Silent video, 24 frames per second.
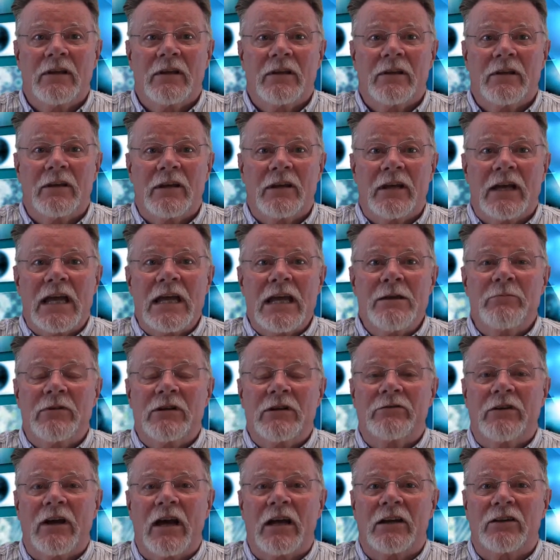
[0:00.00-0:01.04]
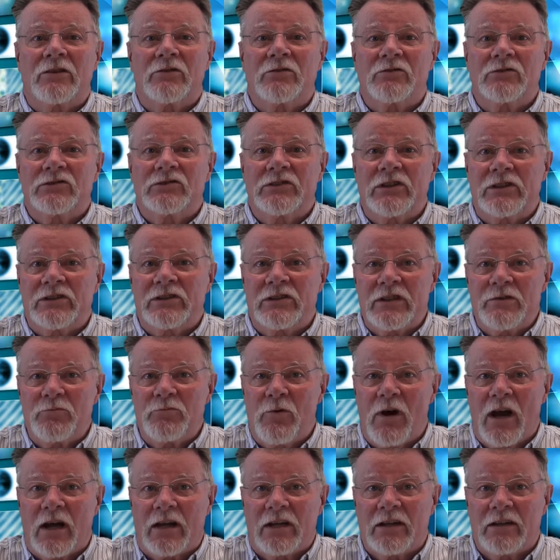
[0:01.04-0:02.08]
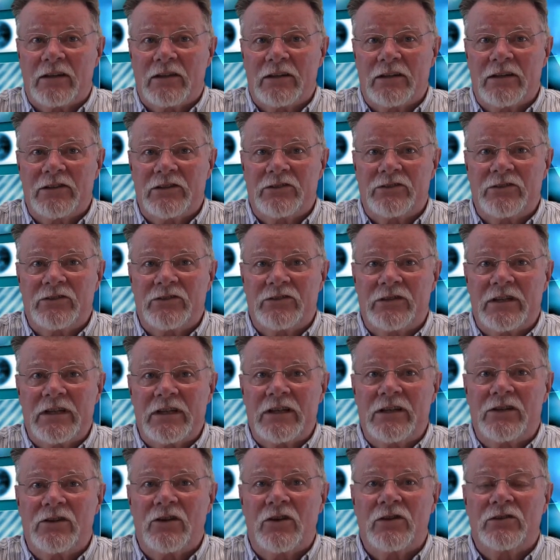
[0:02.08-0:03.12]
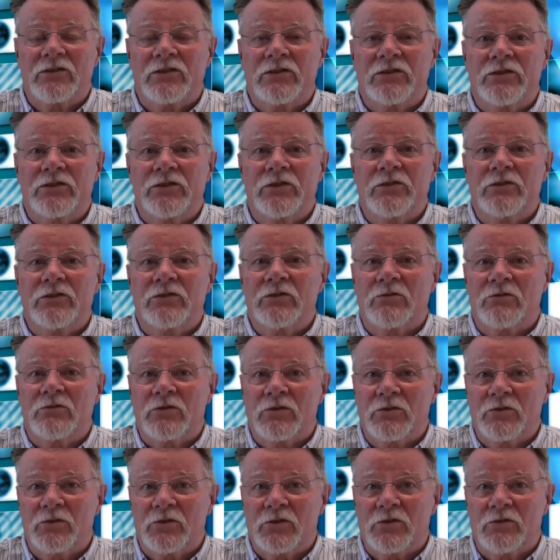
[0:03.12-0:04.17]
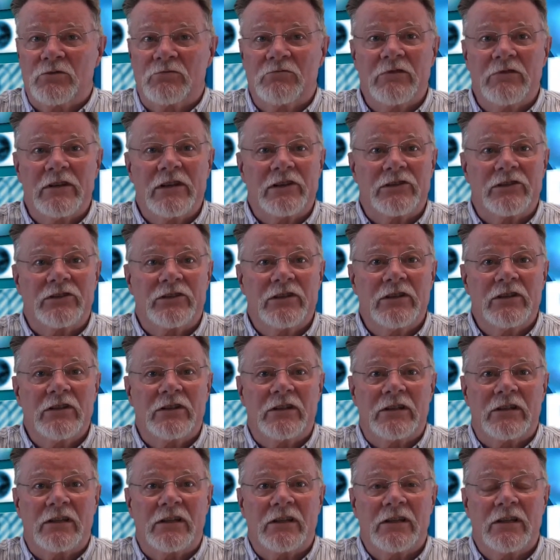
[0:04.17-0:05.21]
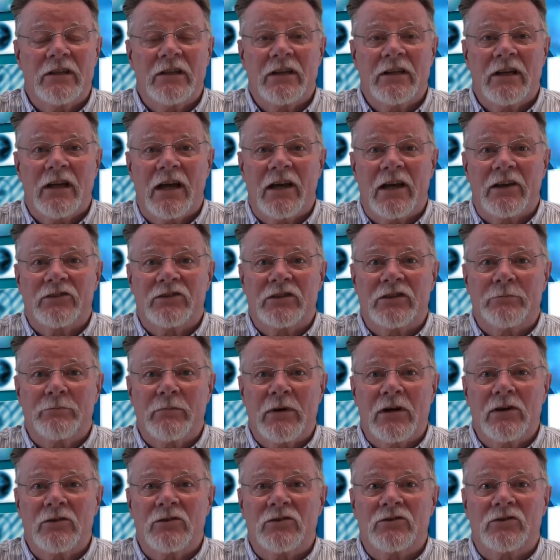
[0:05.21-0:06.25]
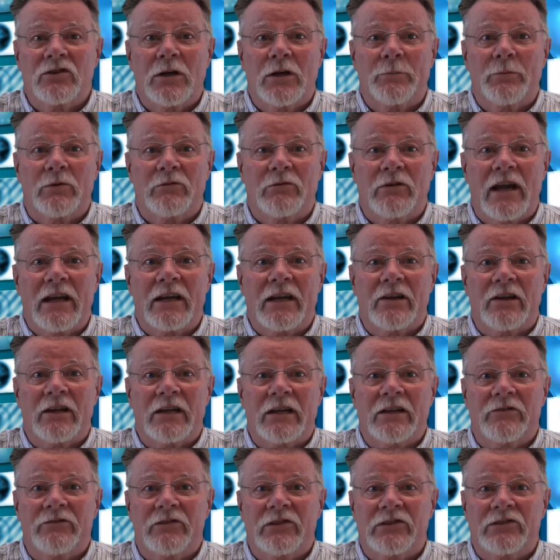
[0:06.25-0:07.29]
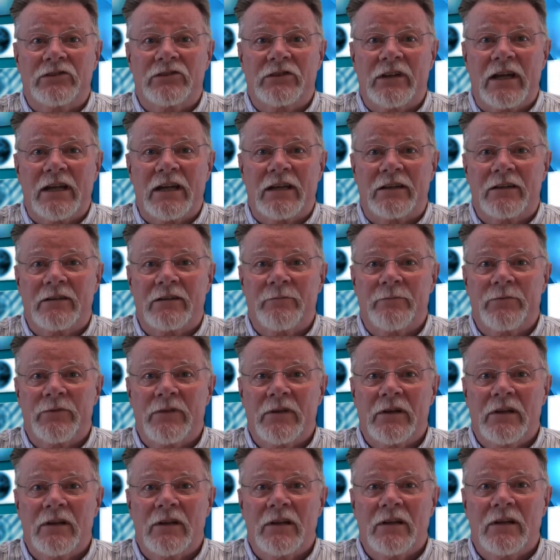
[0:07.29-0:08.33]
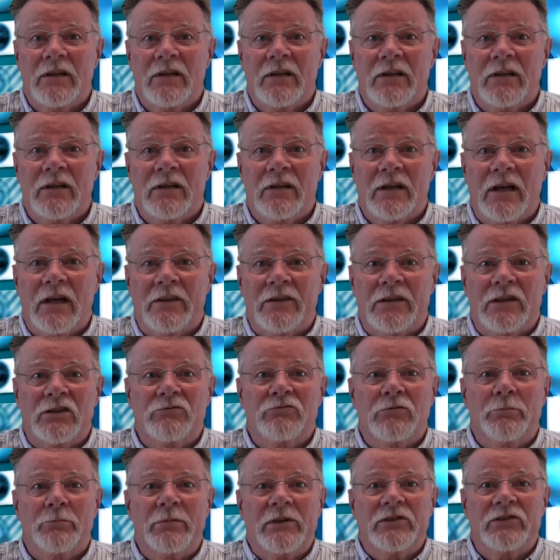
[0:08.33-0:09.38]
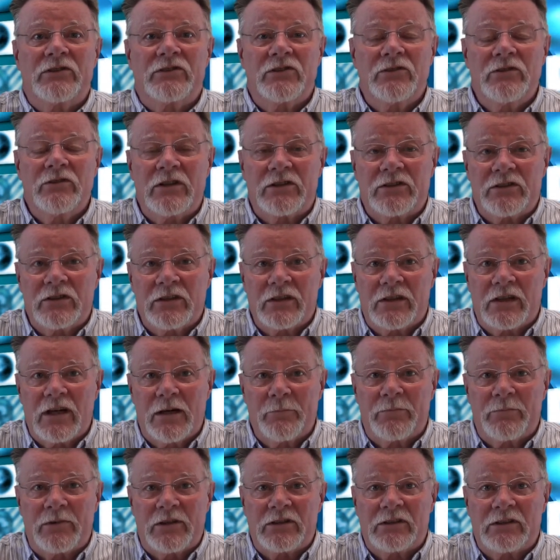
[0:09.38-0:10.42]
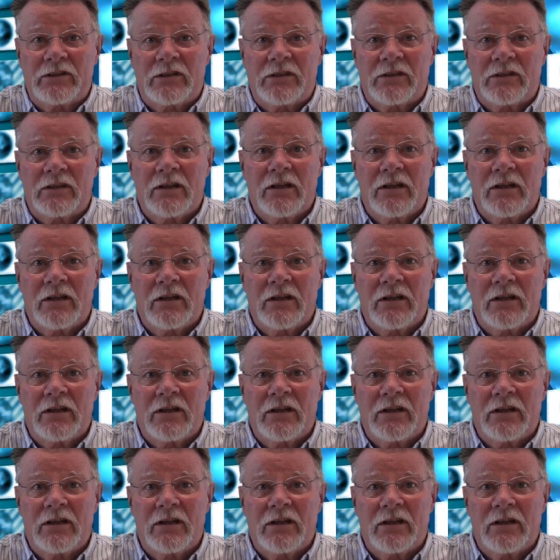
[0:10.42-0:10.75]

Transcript: The aim of Article 61 is to see constitutional law reasserted as the modus operandi of the state, and this will be soonest accomplished